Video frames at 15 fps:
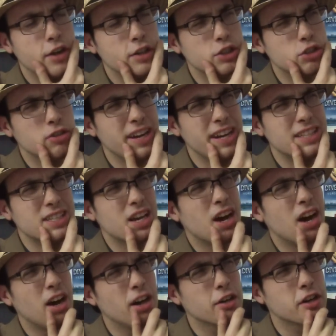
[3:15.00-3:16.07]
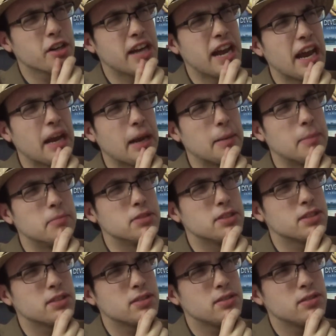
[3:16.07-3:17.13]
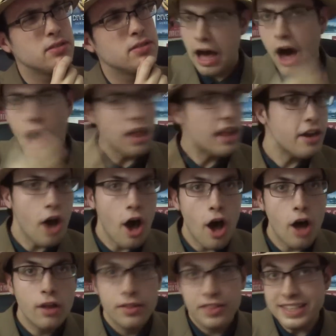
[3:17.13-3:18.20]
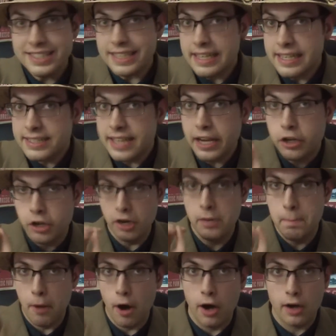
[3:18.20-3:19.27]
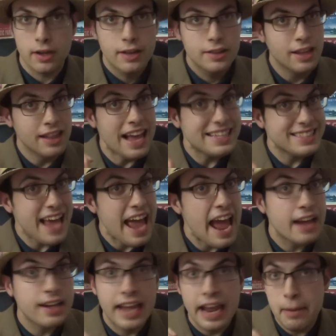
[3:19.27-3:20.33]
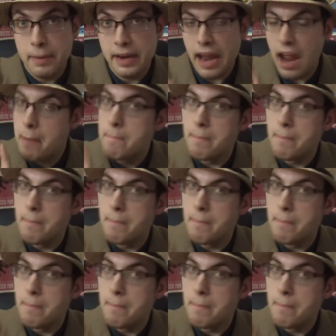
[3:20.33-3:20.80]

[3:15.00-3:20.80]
Street, Hunger Games. All in all, this is a good book. The last act can be a